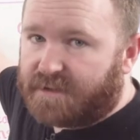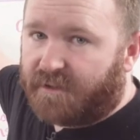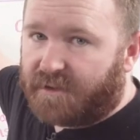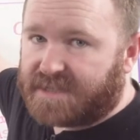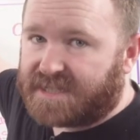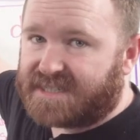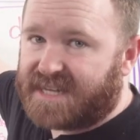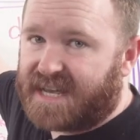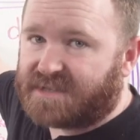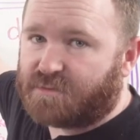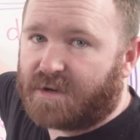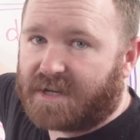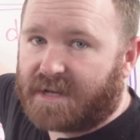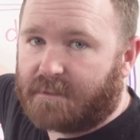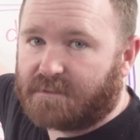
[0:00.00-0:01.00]
for success
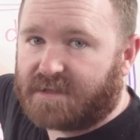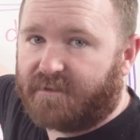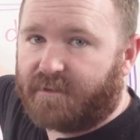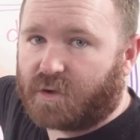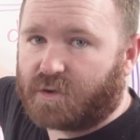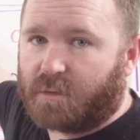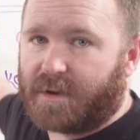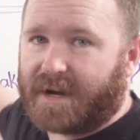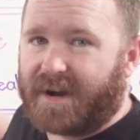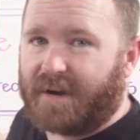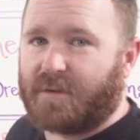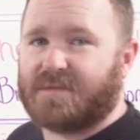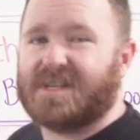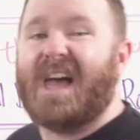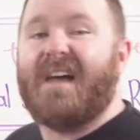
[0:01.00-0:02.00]
when it comes to virtual breakout
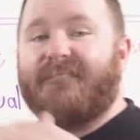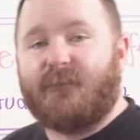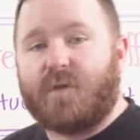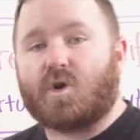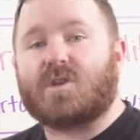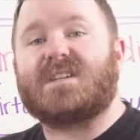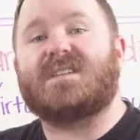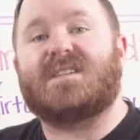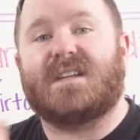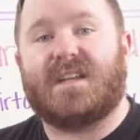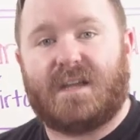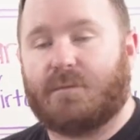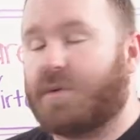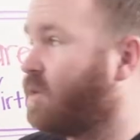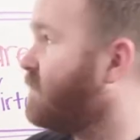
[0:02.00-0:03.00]
rooms versus an
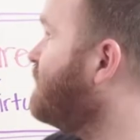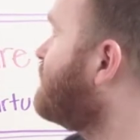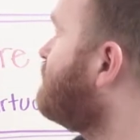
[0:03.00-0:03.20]
in-person